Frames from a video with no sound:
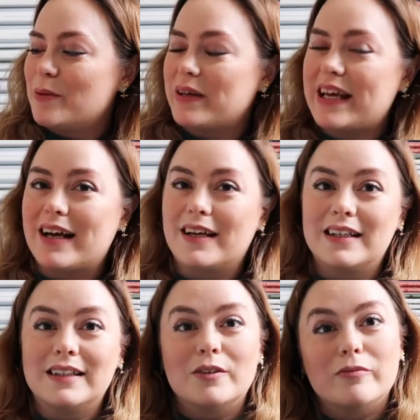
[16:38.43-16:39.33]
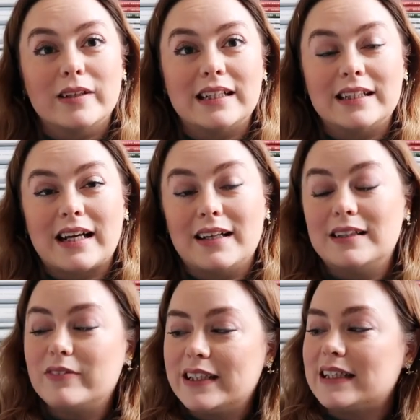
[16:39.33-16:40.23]
But yeah,
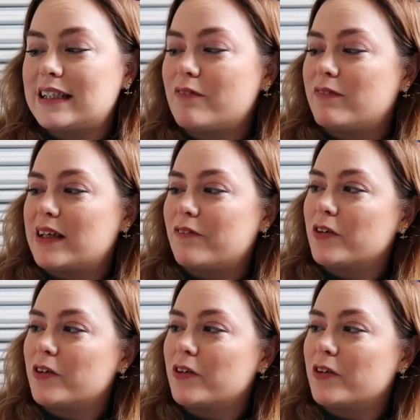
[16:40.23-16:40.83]
really lovely.